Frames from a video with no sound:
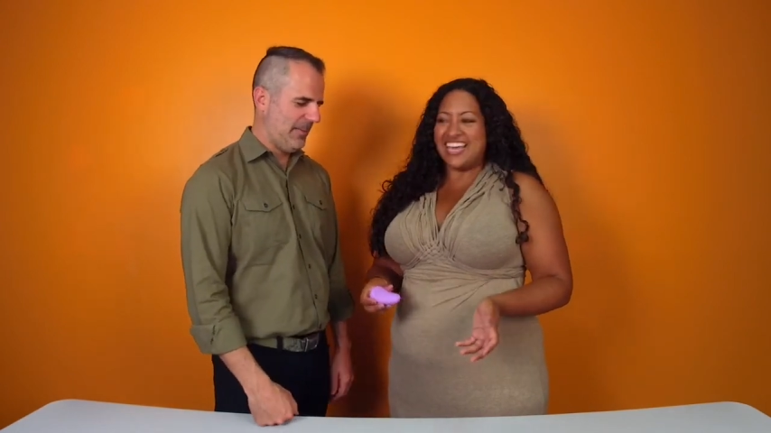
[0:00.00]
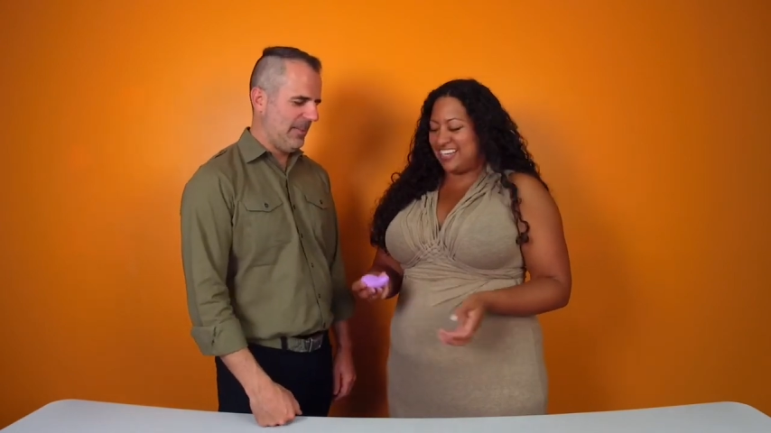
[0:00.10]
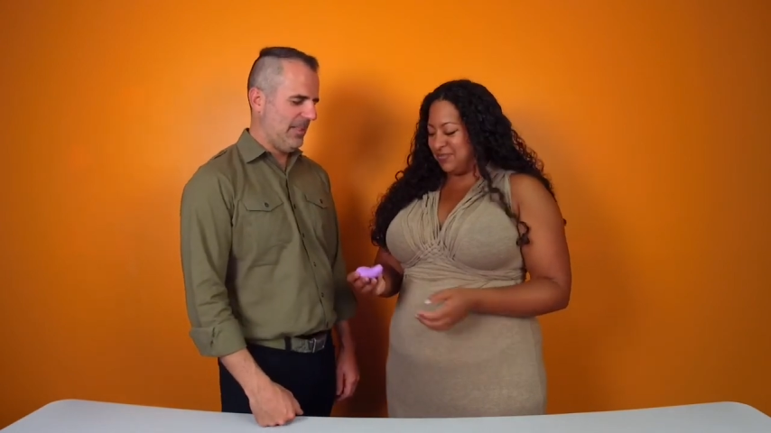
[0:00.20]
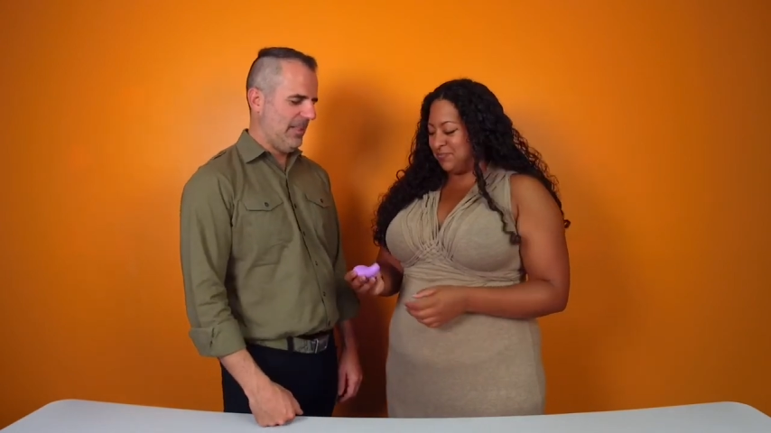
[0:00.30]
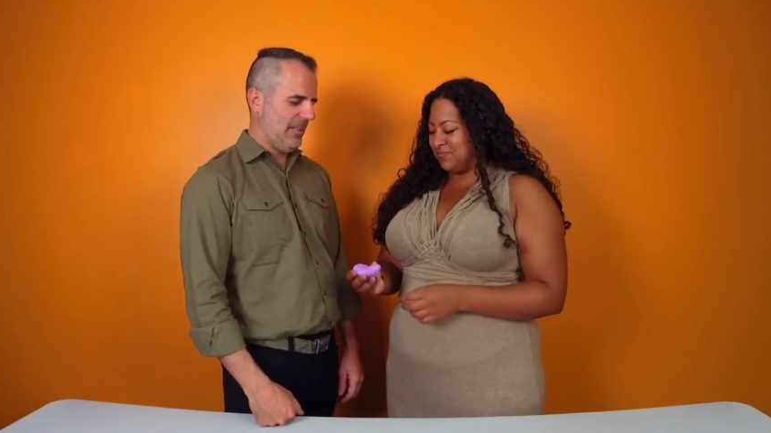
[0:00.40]

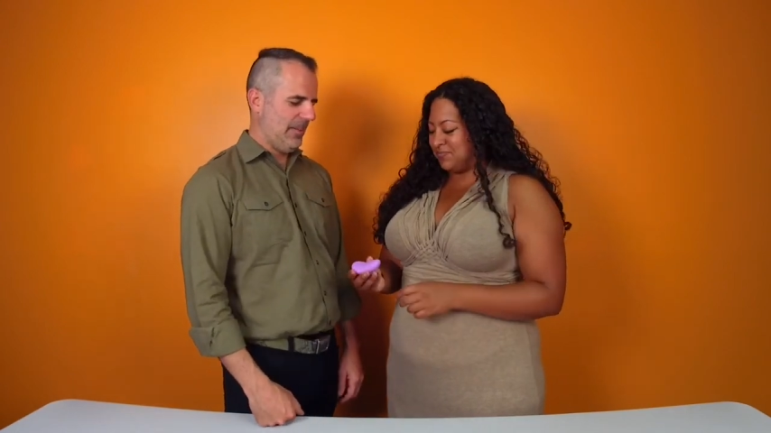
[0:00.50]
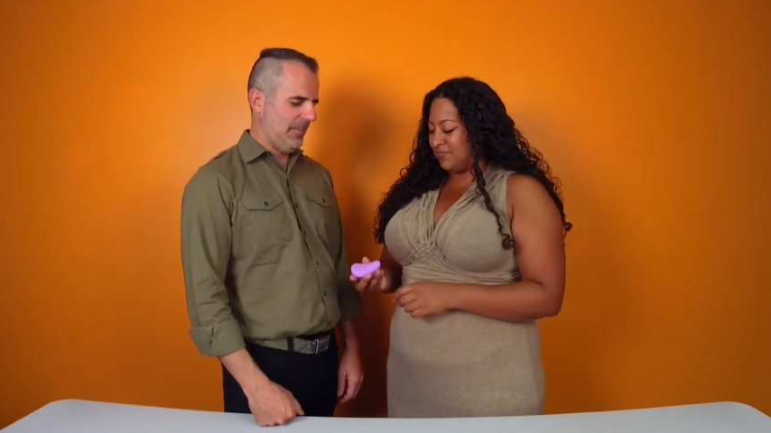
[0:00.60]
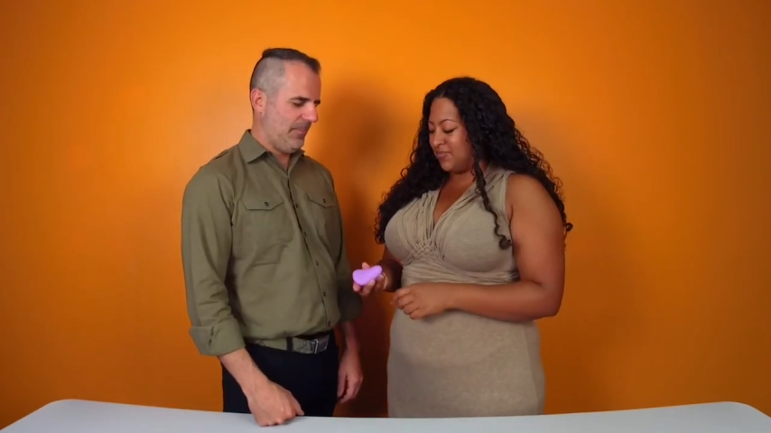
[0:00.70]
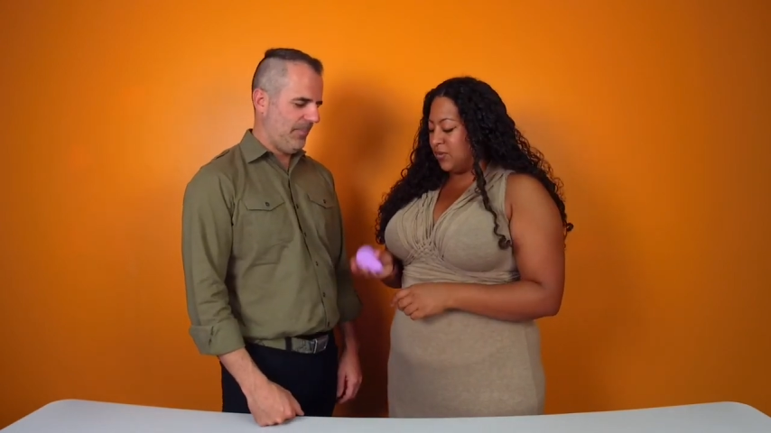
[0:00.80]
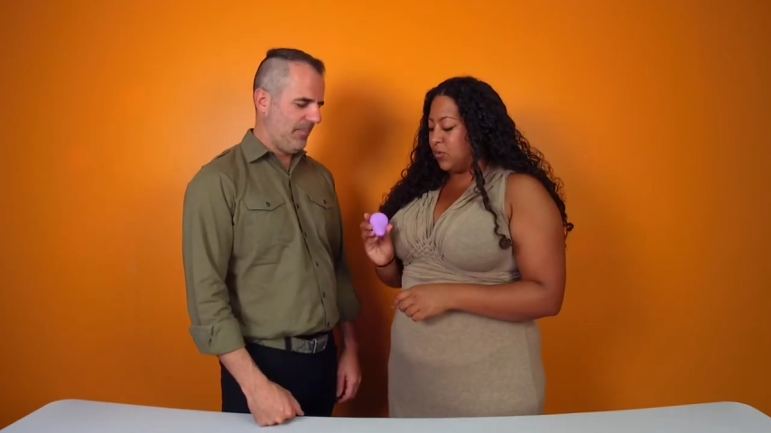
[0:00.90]
Speaker 1: that.
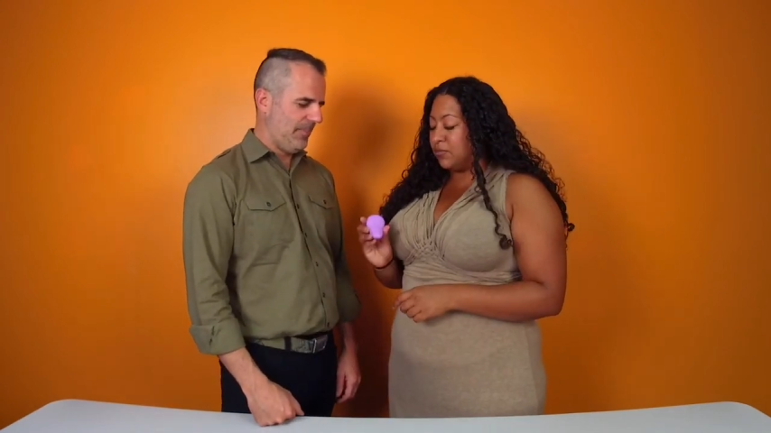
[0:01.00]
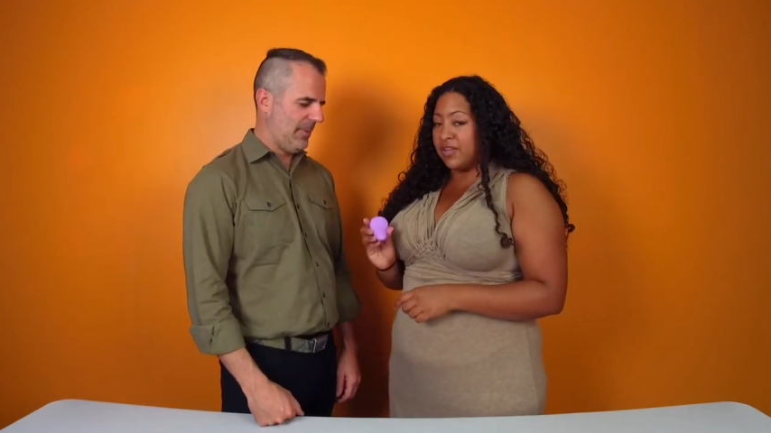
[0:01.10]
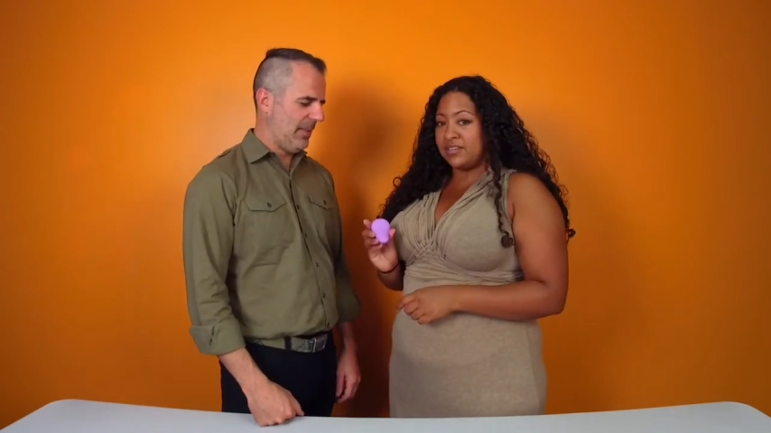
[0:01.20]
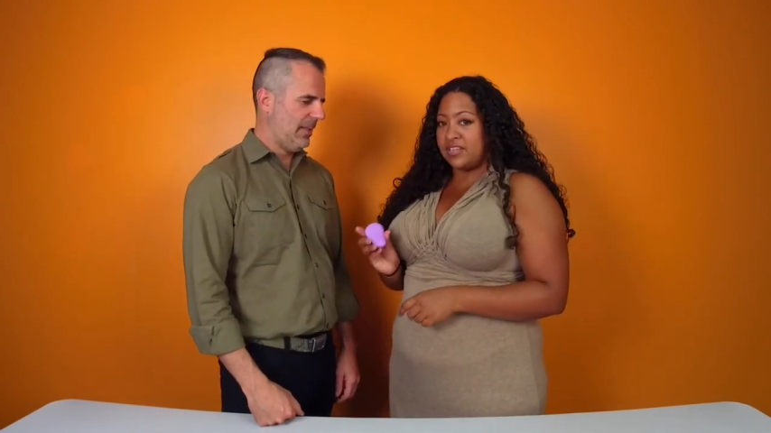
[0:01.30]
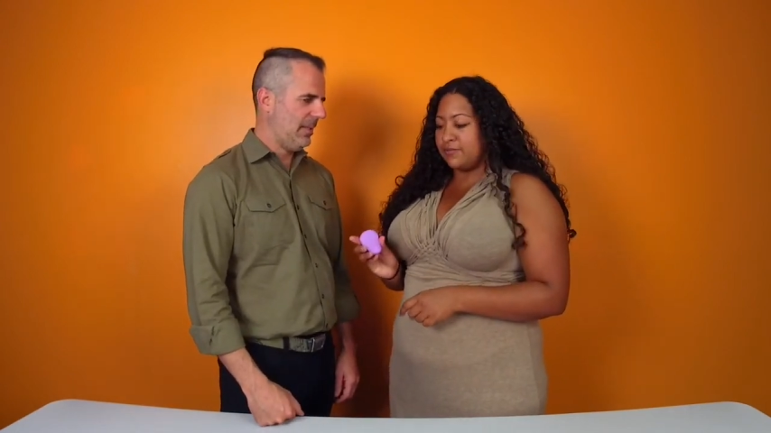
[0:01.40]
One
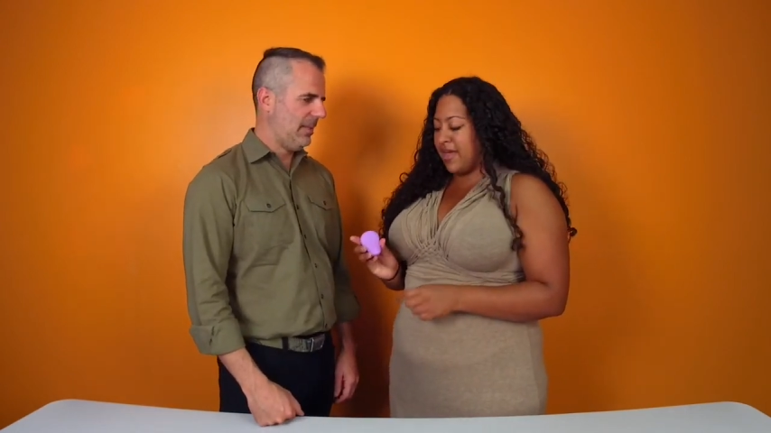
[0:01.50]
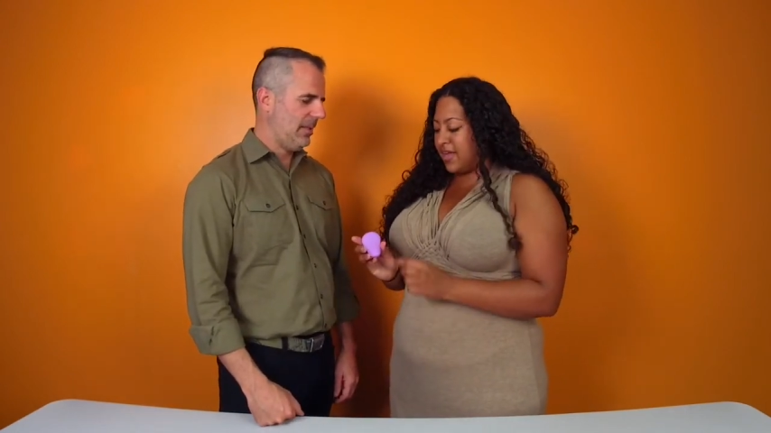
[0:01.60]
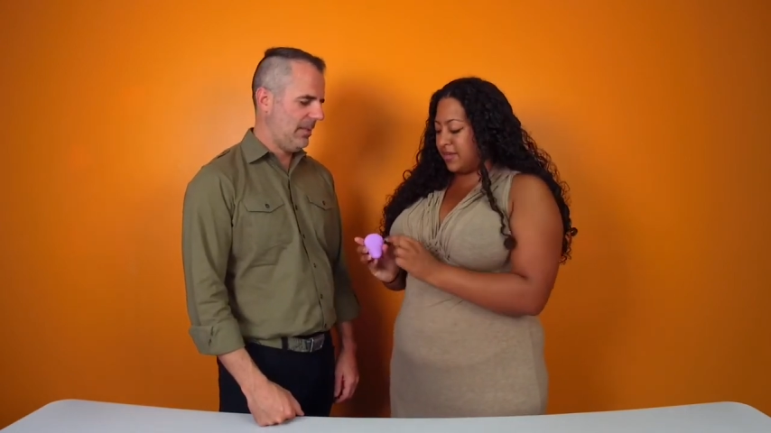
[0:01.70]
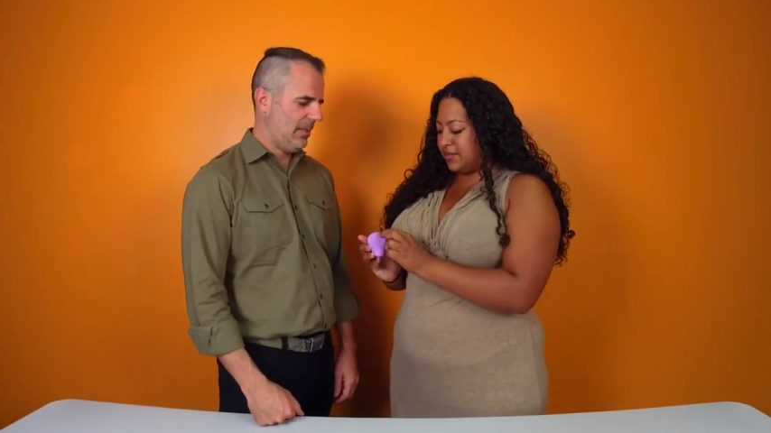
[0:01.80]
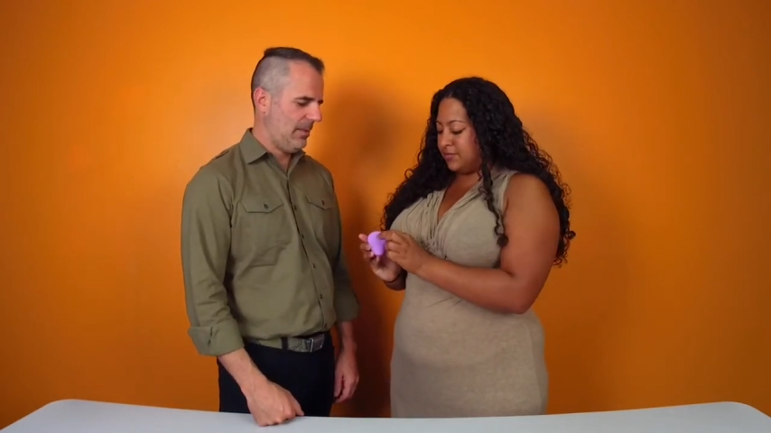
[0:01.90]
button on the back,